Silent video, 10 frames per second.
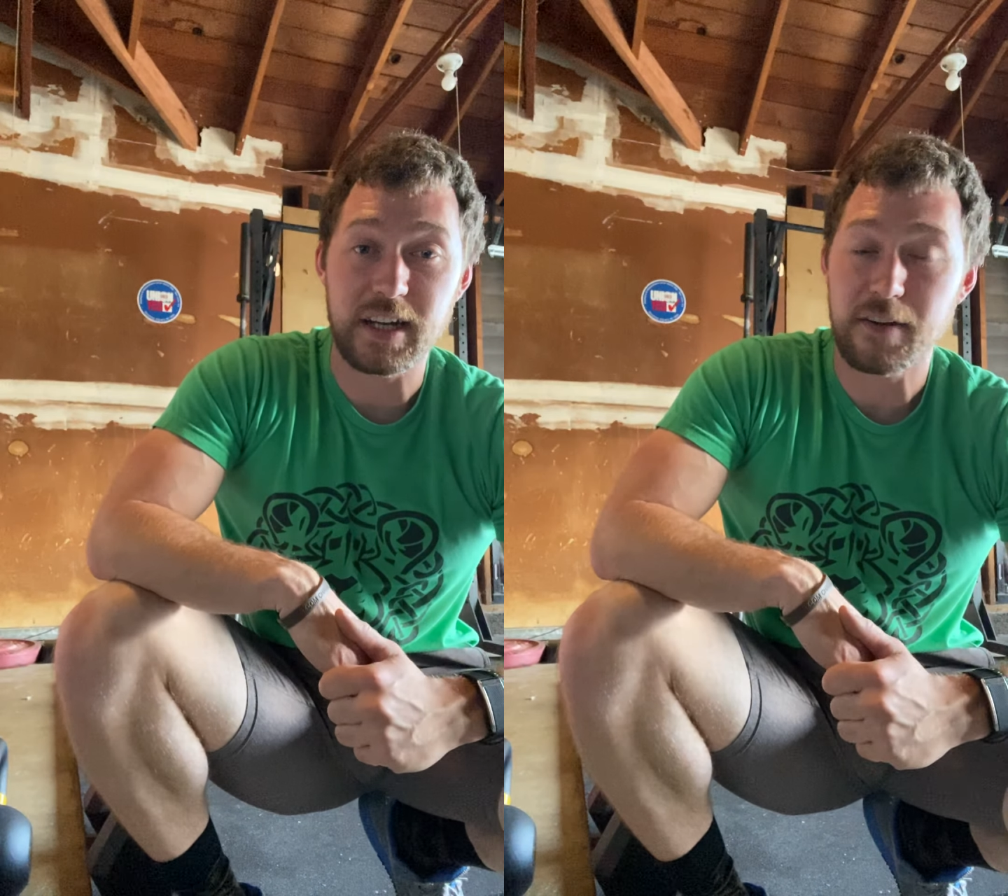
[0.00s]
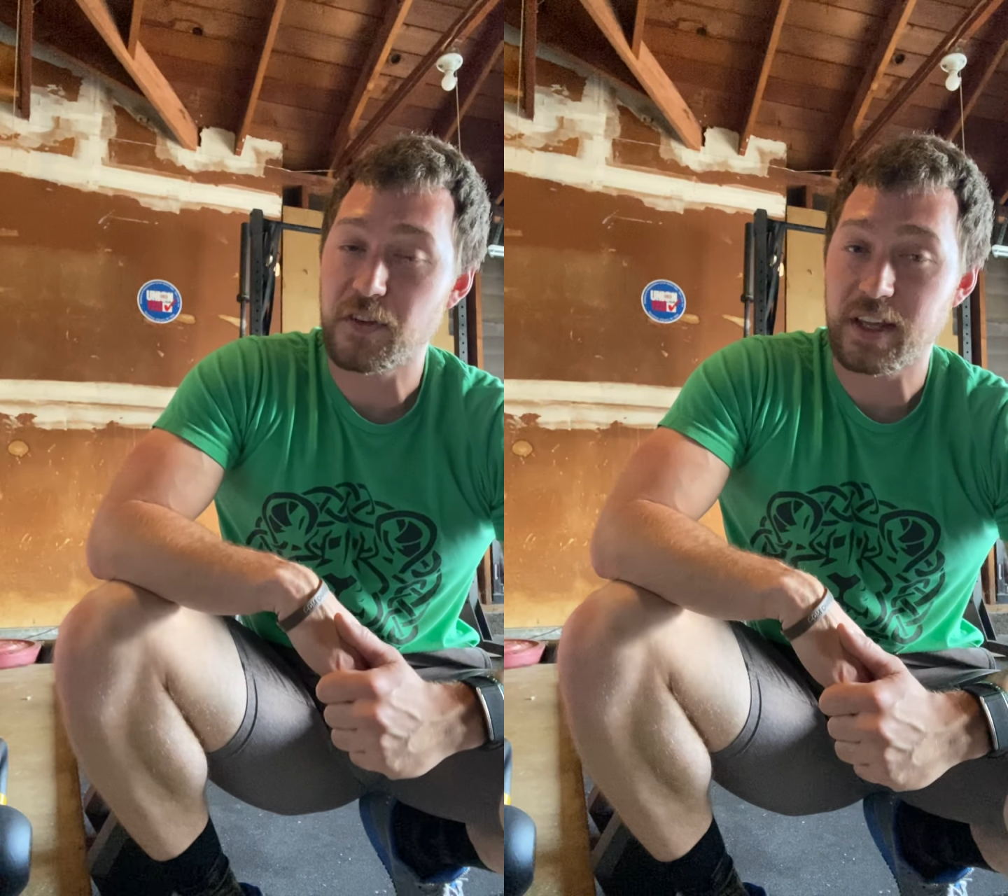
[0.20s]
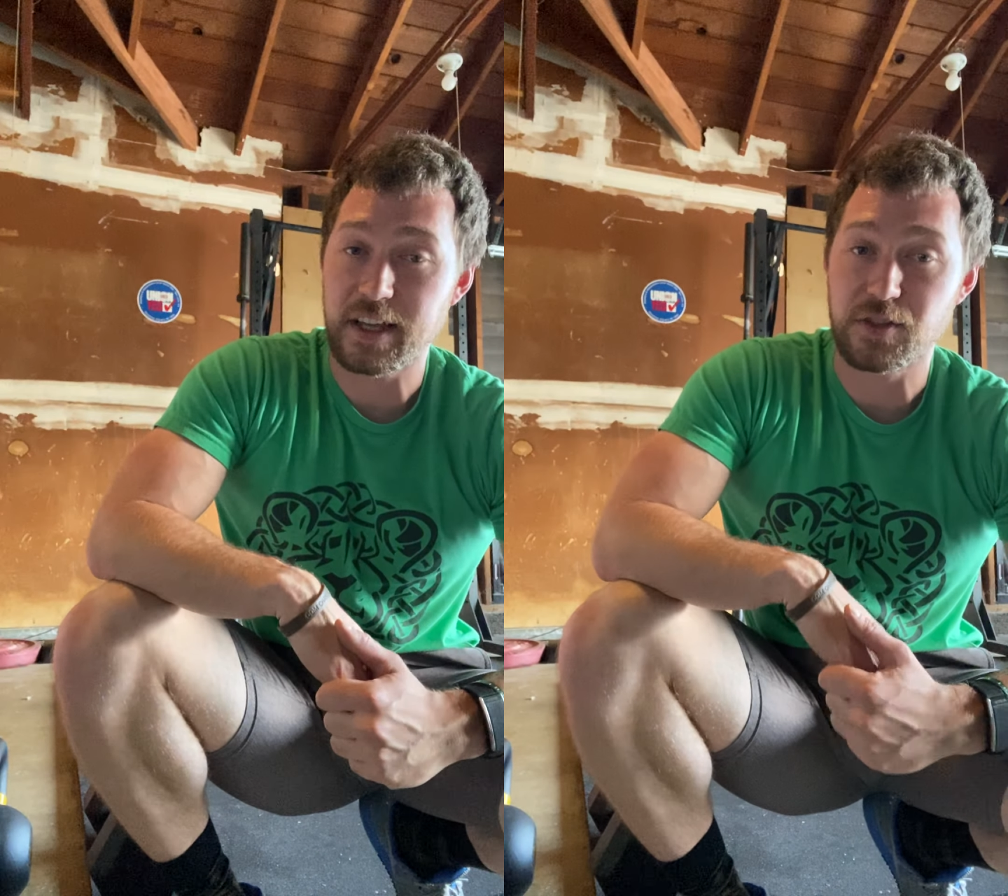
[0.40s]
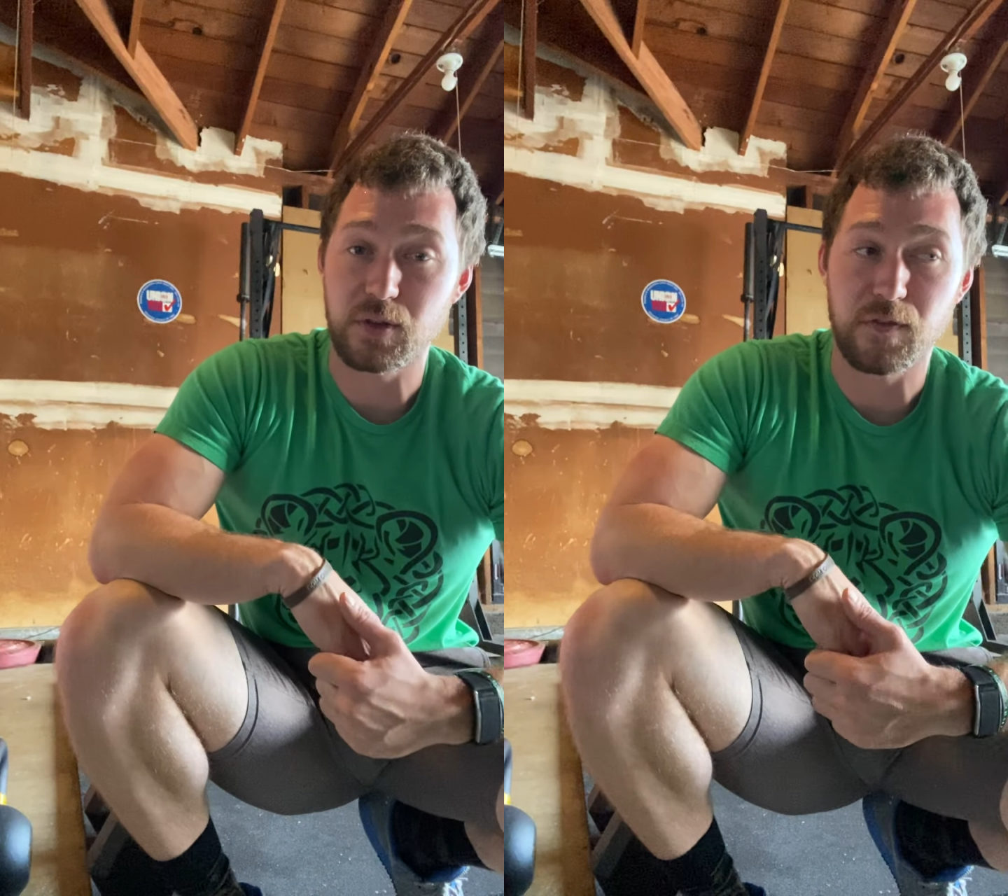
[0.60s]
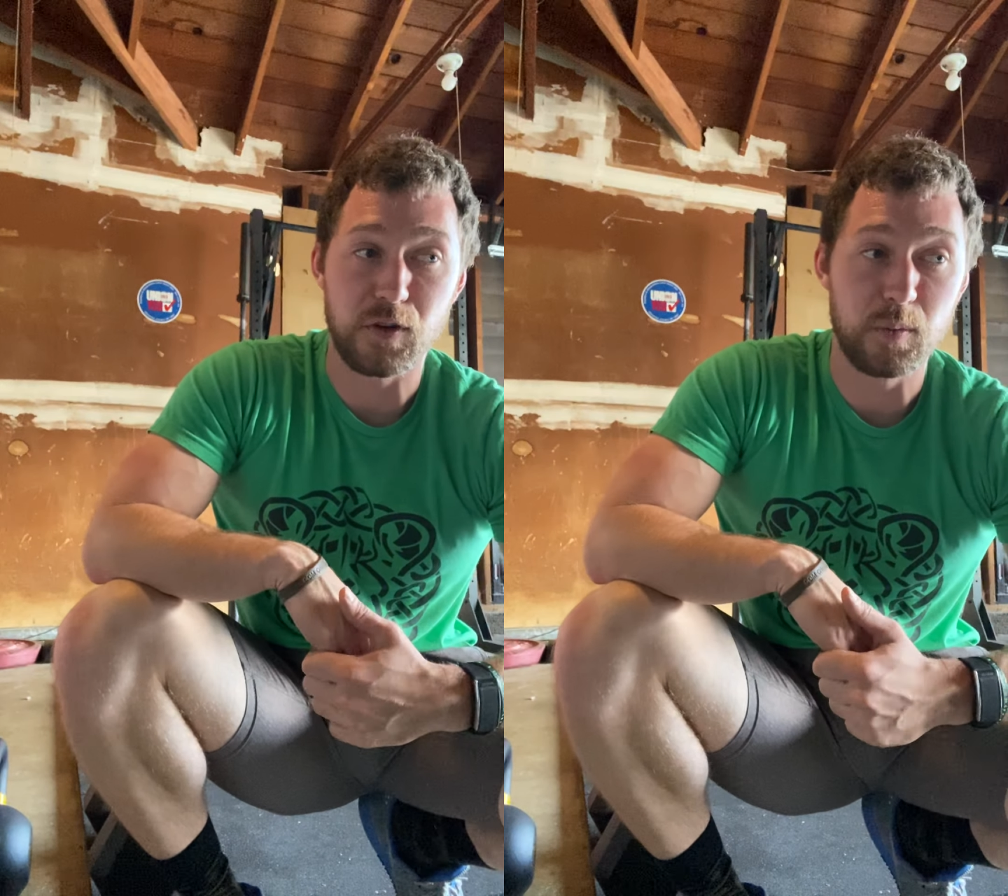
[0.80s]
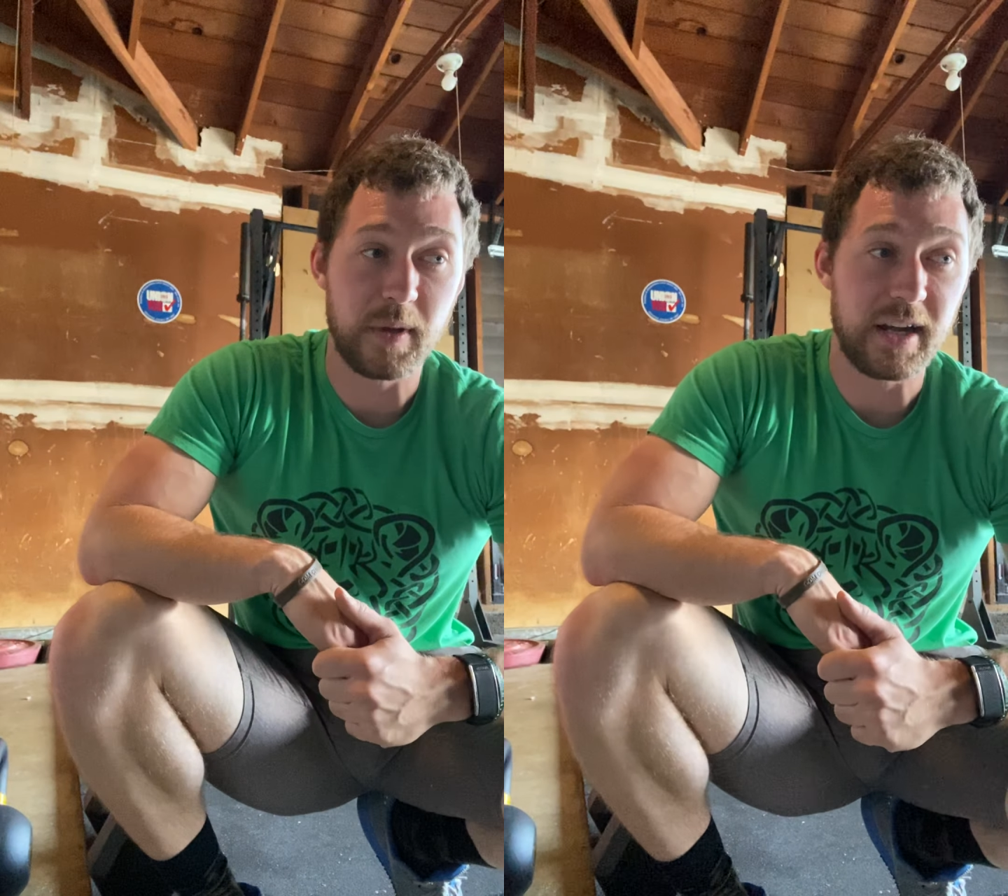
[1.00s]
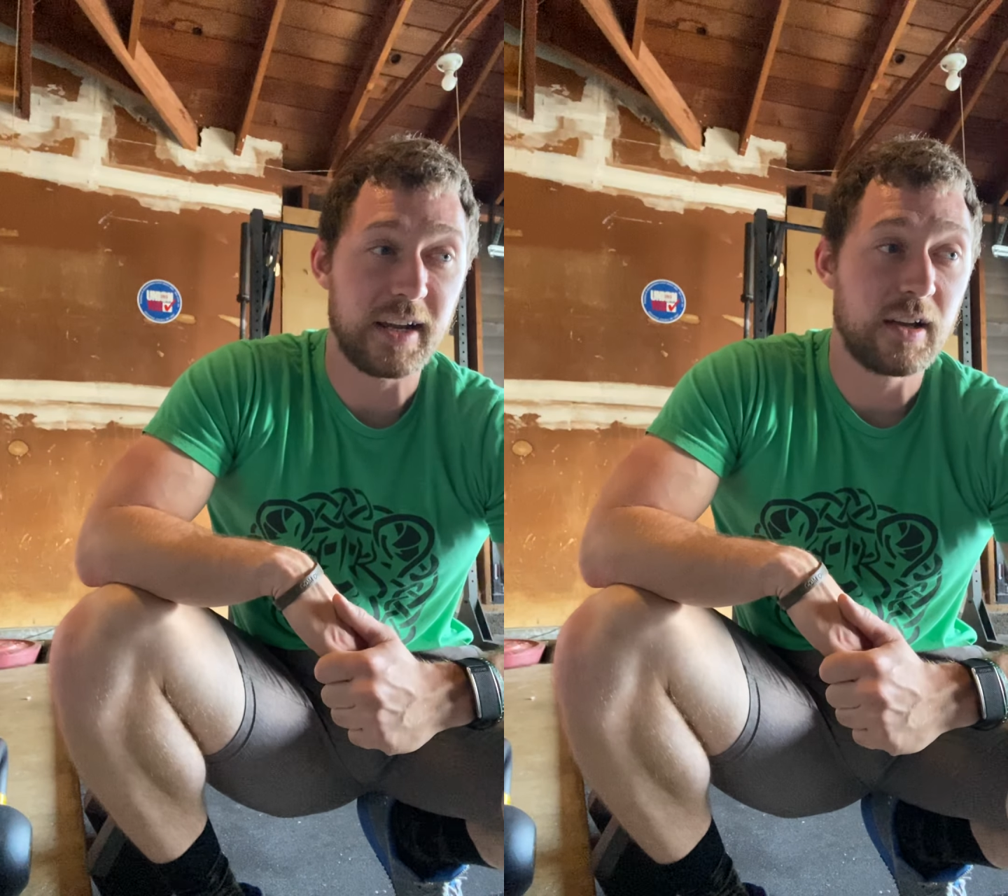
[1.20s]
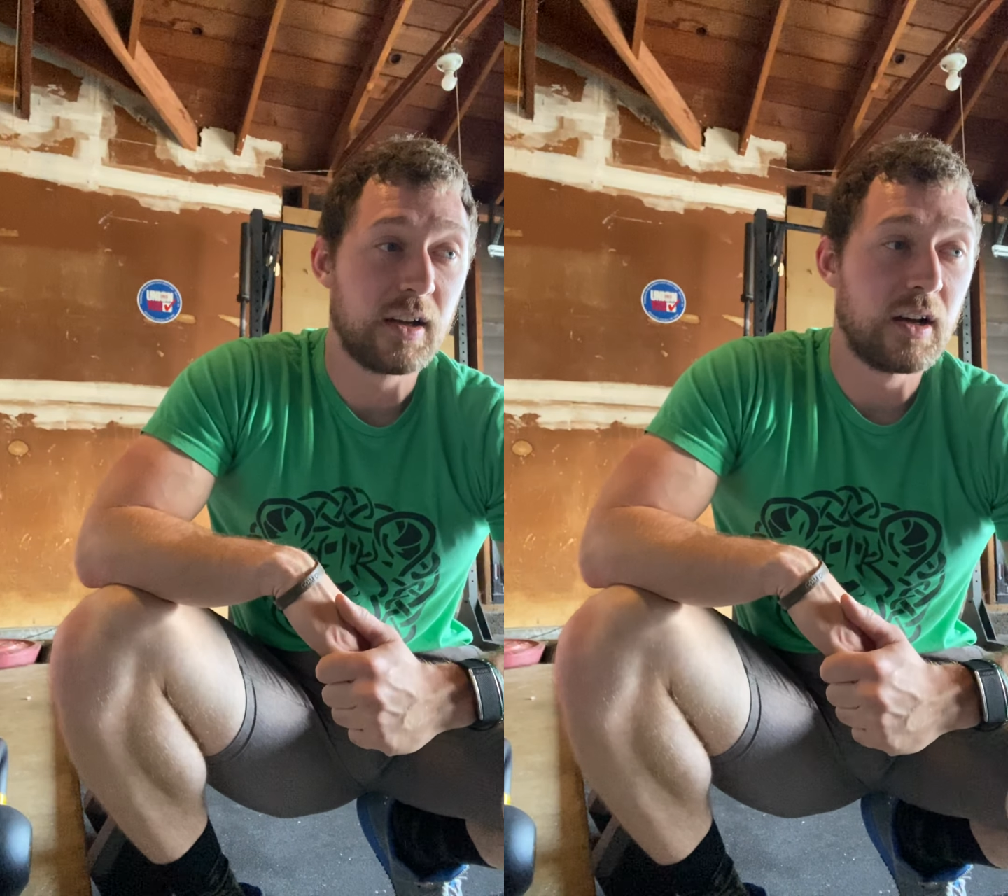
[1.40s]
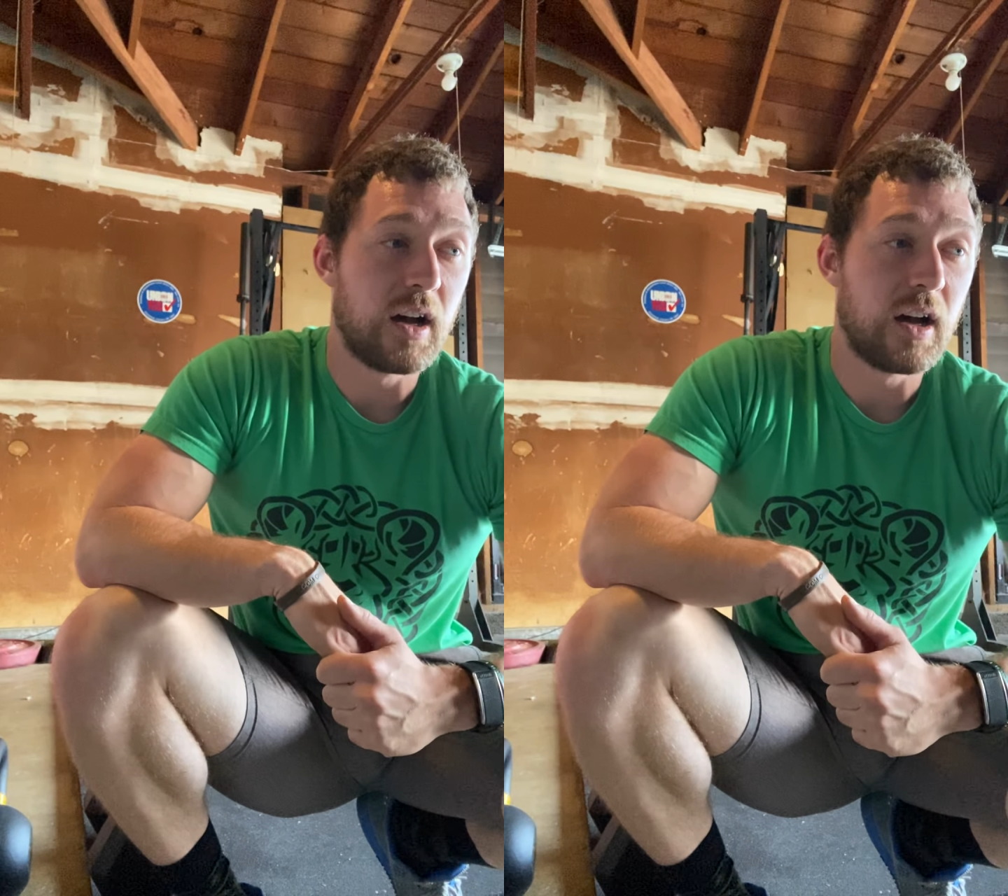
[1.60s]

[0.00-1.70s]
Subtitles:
it if you can't do a full minute